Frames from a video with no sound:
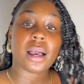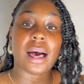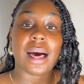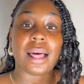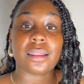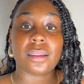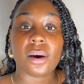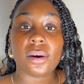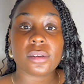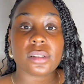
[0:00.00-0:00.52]
I
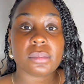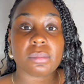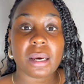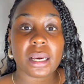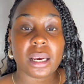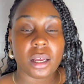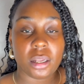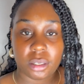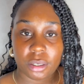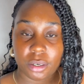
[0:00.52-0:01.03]
lost my
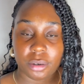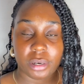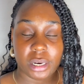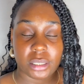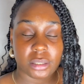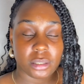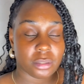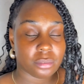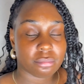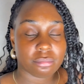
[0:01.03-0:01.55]
color
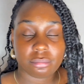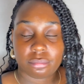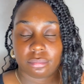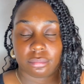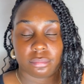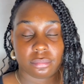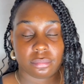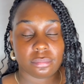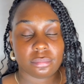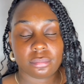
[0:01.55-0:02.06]
corrector.
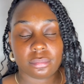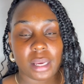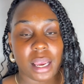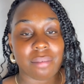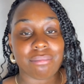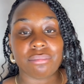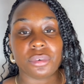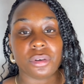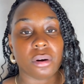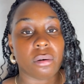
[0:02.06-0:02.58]

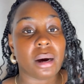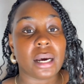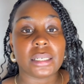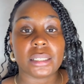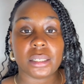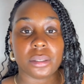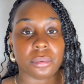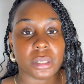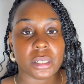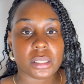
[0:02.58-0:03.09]
No
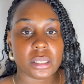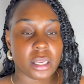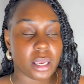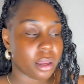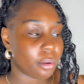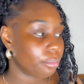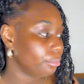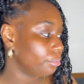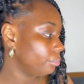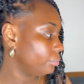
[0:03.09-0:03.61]
idea where it's at.